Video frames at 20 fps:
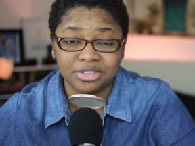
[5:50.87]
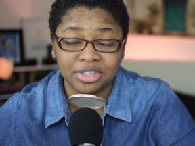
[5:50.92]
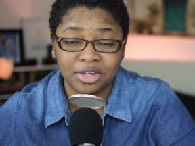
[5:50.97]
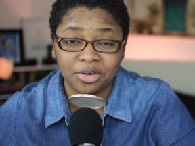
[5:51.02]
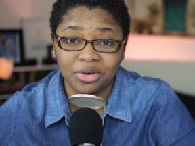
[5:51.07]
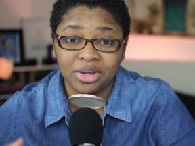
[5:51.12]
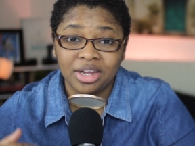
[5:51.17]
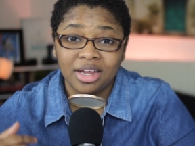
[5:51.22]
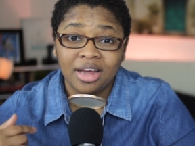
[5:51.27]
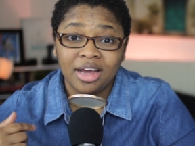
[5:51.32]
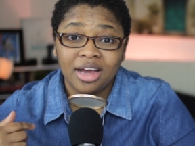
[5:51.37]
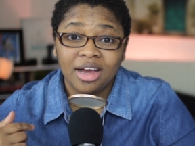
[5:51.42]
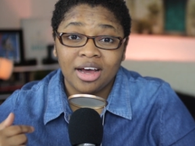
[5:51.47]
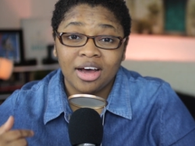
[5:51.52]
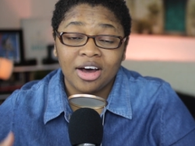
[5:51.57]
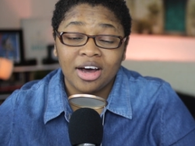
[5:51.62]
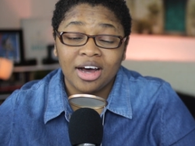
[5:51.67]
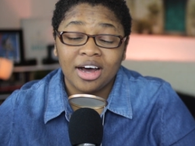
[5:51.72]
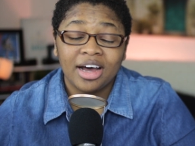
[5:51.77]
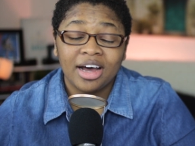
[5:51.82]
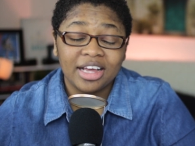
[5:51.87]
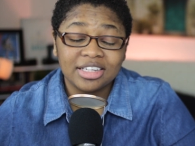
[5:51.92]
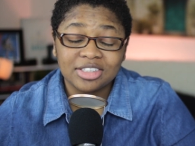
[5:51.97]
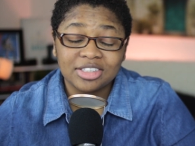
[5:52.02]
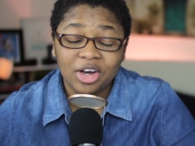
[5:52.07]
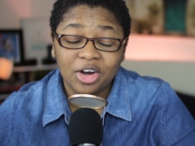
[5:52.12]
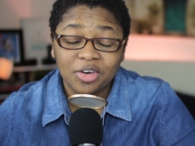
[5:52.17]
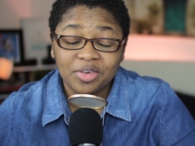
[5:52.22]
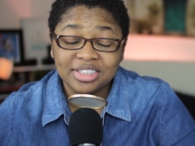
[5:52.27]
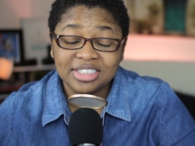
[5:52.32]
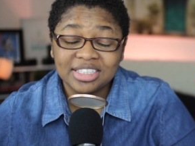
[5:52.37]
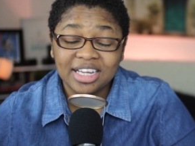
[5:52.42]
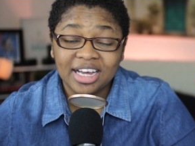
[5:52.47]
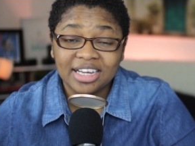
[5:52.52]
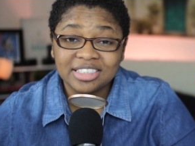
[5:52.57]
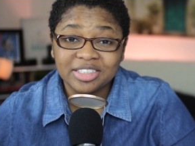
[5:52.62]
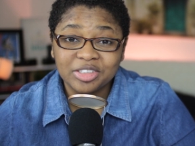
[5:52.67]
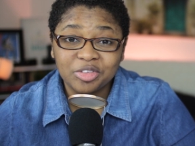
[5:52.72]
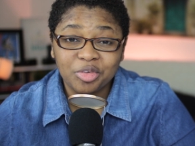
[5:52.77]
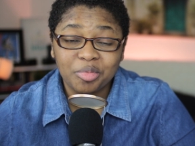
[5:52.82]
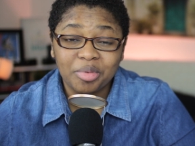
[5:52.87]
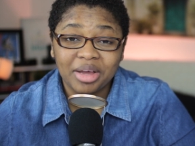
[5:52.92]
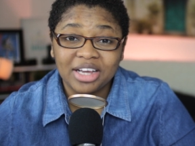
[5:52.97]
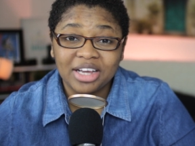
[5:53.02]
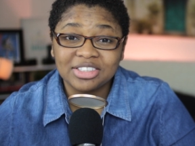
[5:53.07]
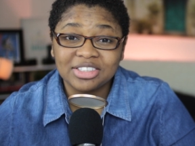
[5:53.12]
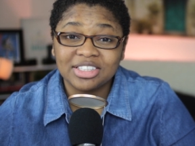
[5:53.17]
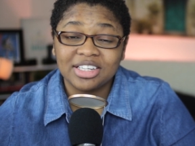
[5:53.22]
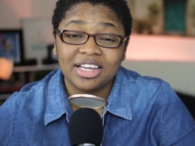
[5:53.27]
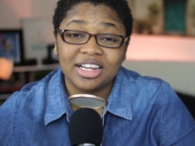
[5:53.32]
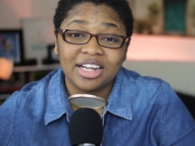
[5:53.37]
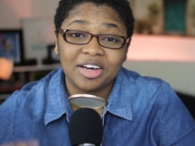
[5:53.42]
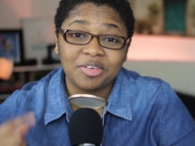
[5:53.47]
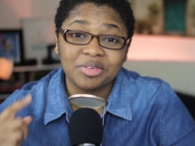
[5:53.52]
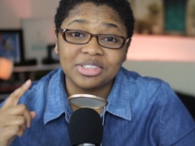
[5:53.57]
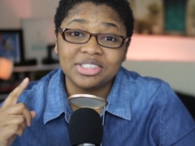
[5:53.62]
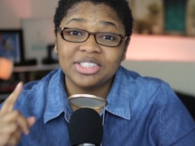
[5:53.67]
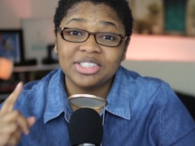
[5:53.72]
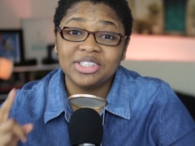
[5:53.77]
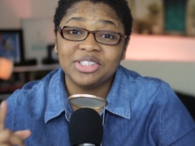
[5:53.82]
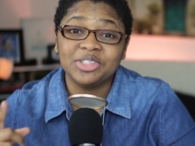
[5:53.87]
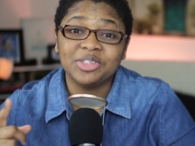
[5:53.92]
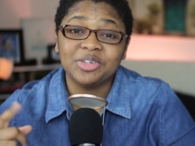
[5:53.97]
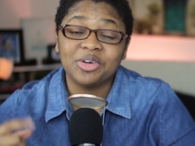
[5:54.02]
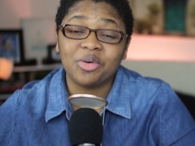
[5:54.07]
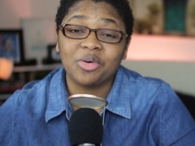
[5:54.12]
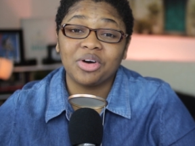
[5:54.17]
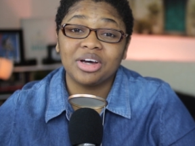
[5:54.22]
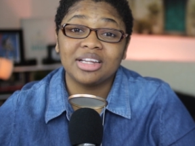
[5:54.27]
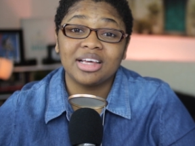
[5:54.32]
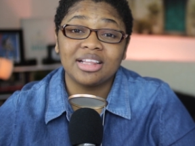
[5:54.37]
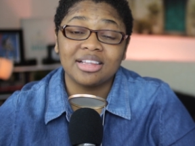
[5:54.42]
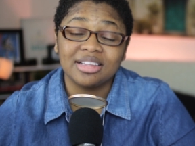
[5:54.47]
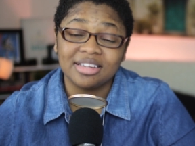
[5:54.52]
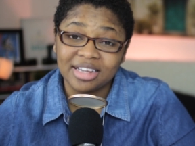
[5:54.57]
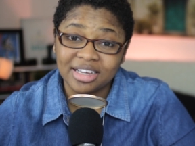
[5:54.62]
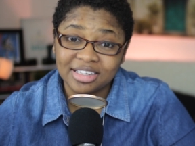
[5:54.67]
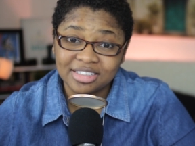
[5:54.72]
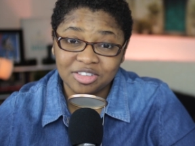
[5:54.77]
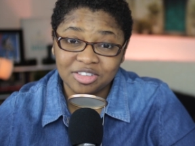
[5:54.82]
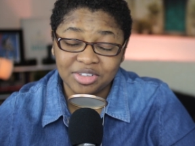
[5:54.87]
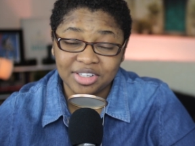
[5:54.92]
So as always guys, live with passion and I will see you on the next